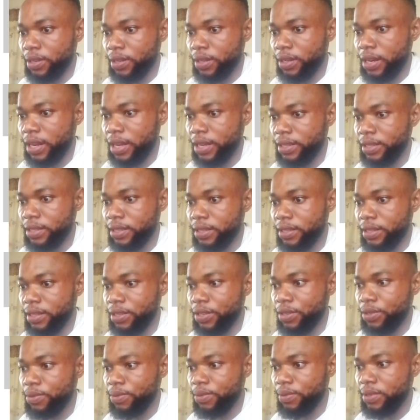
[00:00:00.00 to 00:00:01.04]
Let's
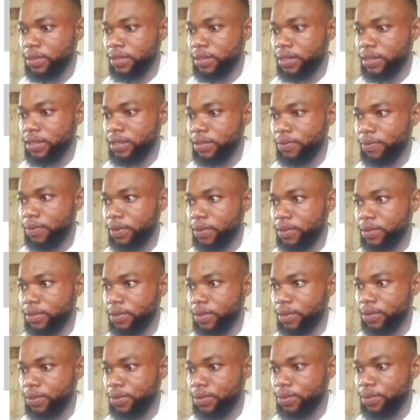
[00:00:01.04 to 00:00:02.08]
use this font
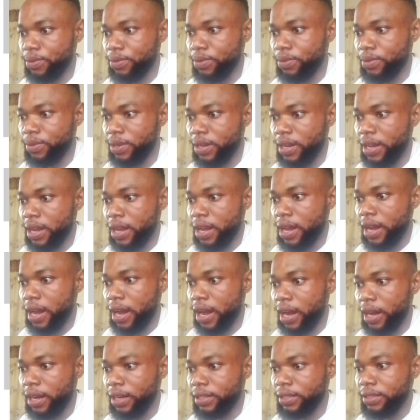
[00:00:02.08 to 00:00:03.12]
also,
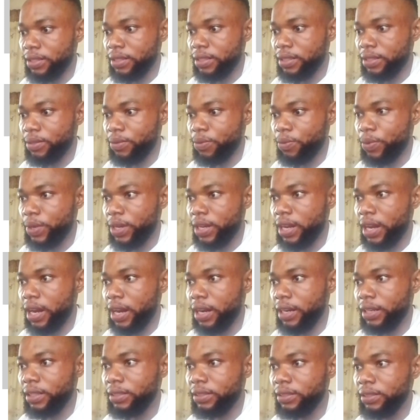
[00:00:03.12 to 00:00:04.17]
and we
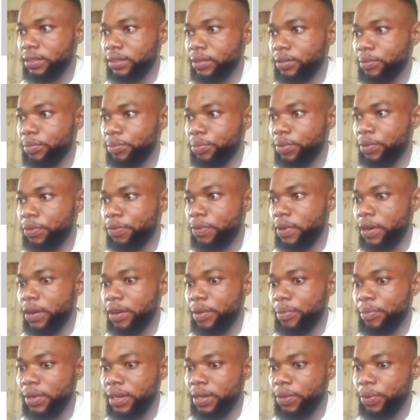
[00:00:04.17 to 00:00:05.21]
can,
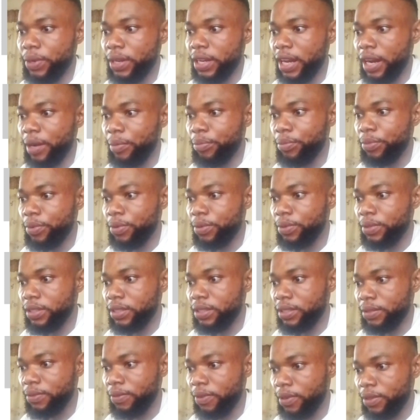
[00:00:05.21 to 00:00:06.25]
preferably we can bold
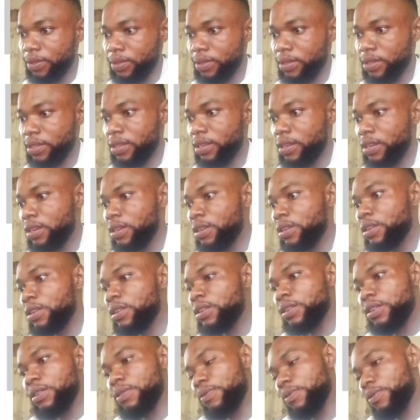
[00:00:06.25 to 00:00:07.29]
this font
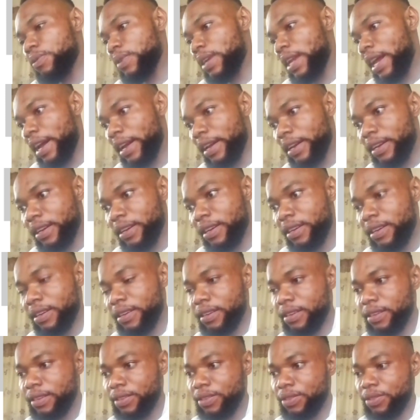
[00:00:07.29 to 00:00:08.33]
if you like.
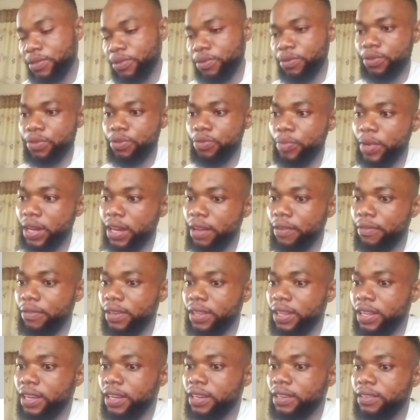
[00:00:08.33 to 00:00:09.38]
So you make
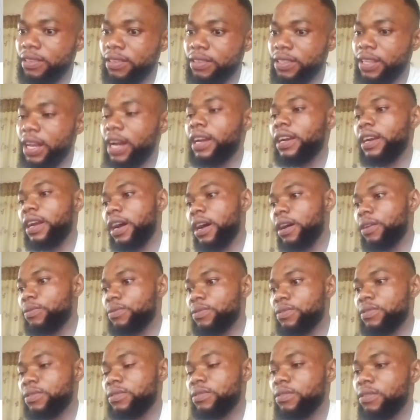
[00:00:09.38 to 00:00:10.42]
everything stand
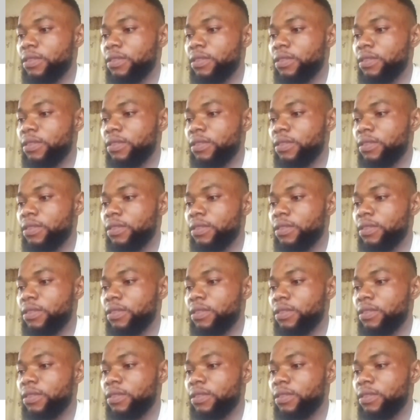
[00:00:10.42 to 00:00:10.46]
out